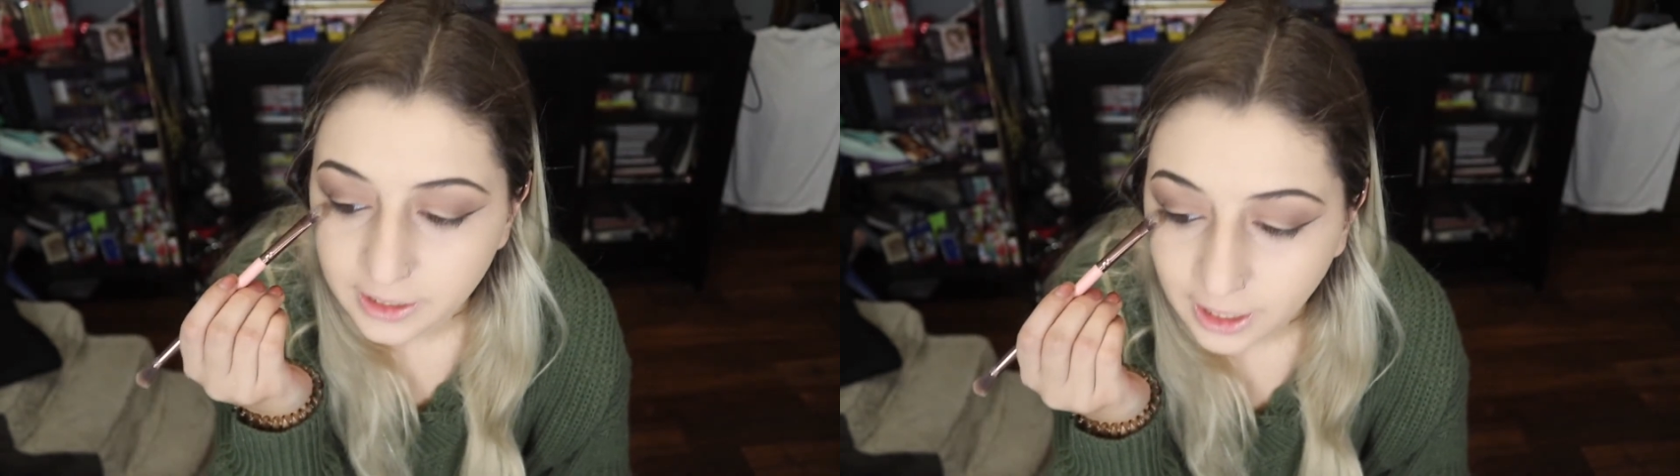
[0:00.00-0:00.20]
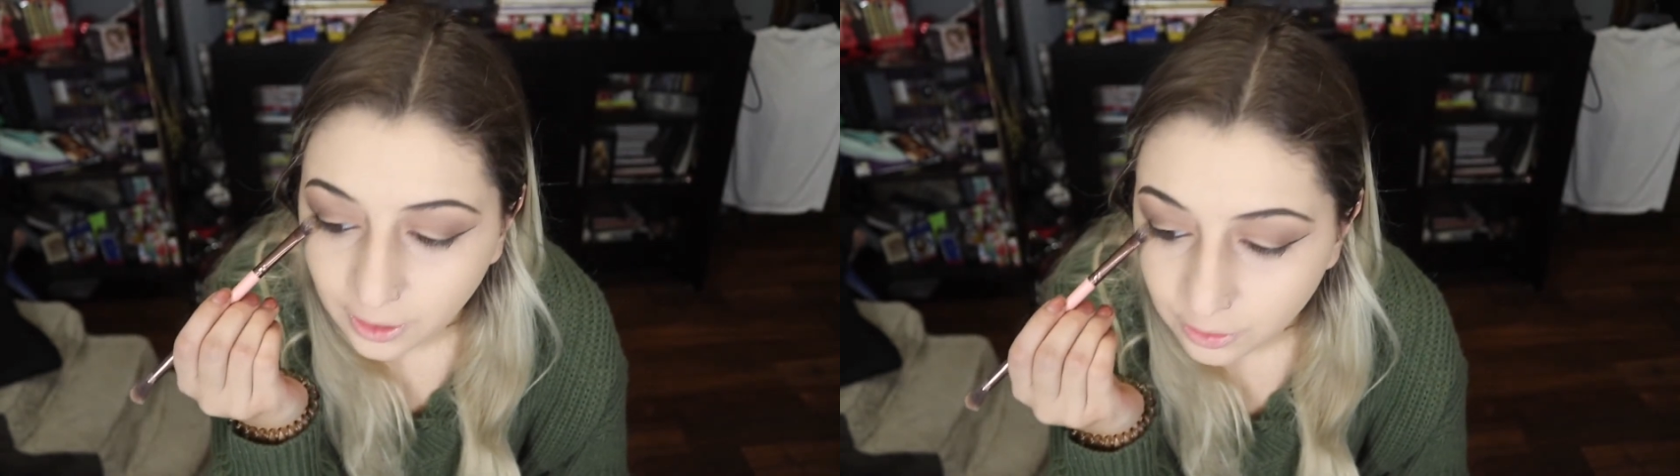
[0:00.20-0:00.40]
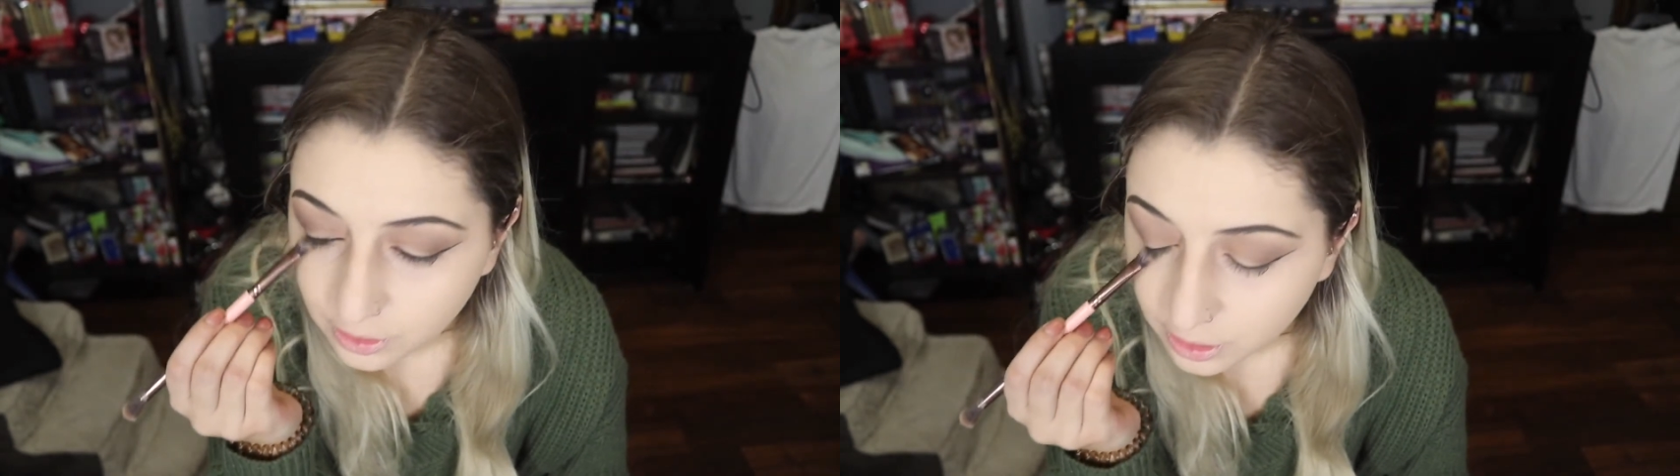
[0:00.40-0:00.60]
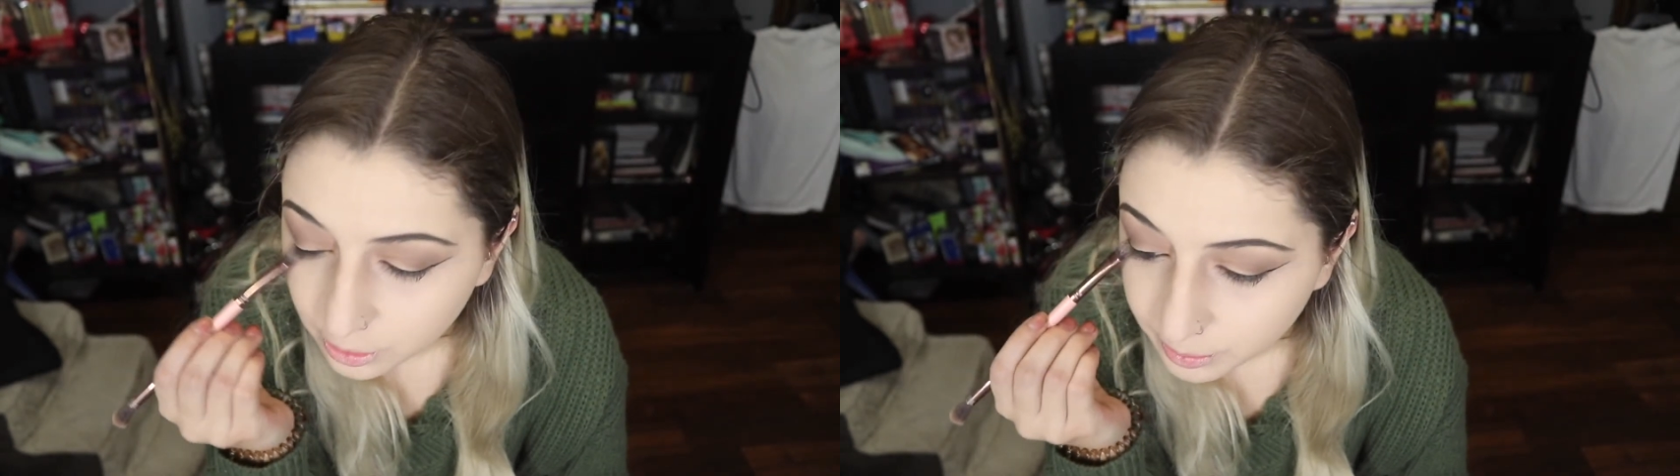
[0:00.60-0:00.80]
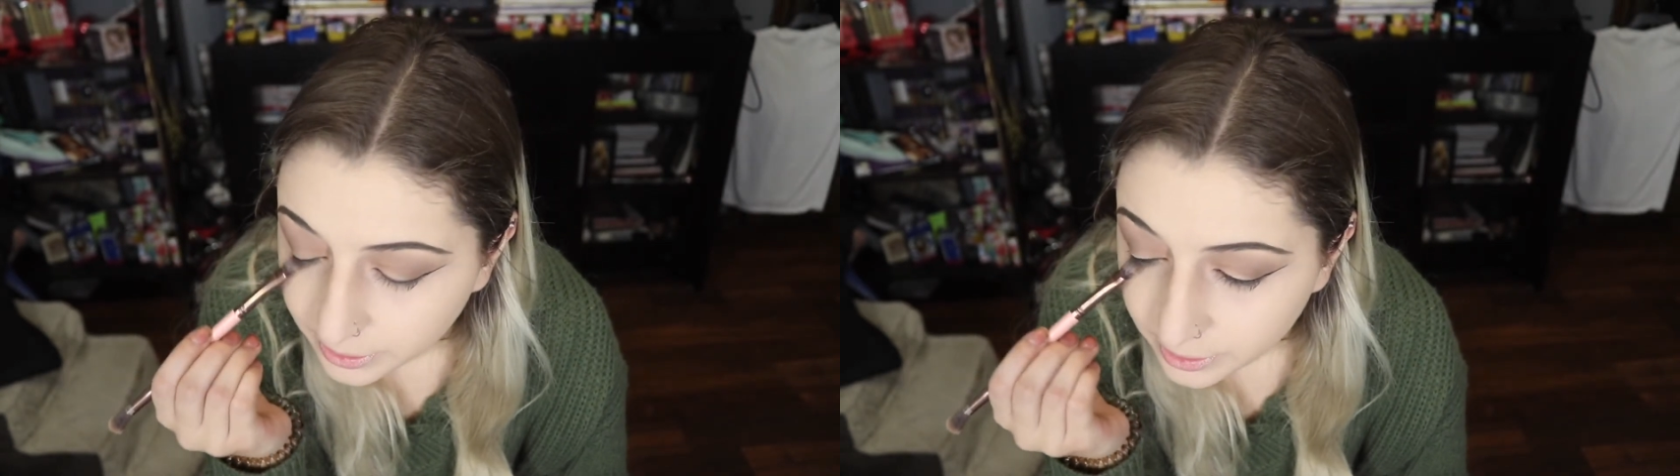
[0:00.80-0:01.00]
it out a
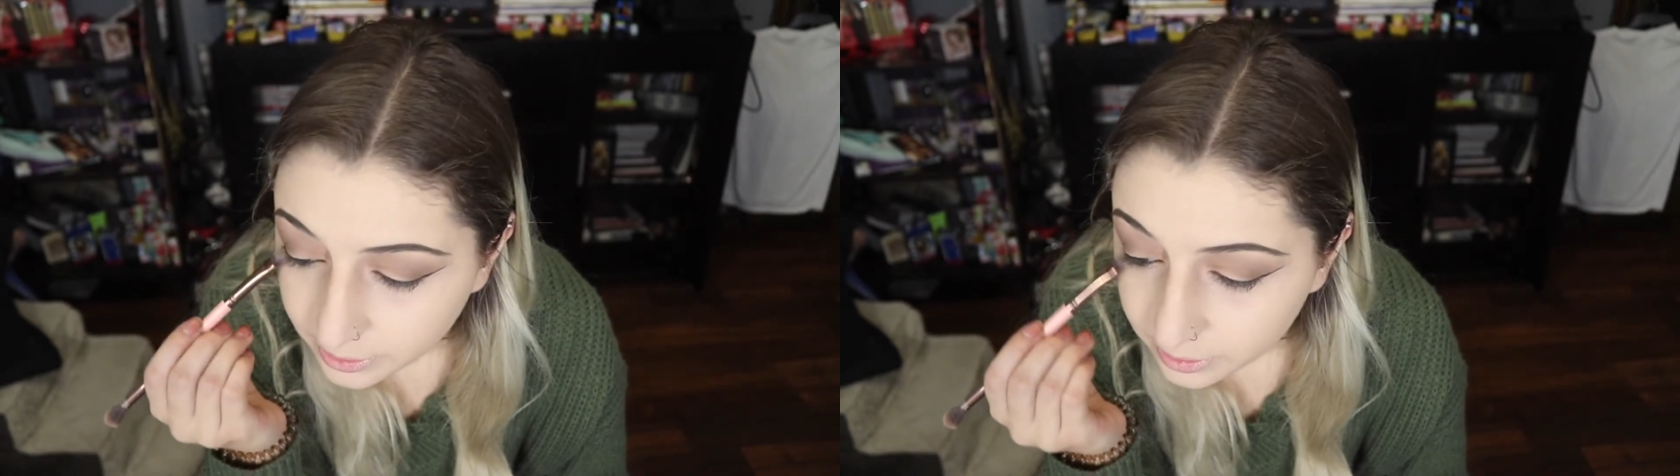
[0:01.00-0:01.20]
little bit.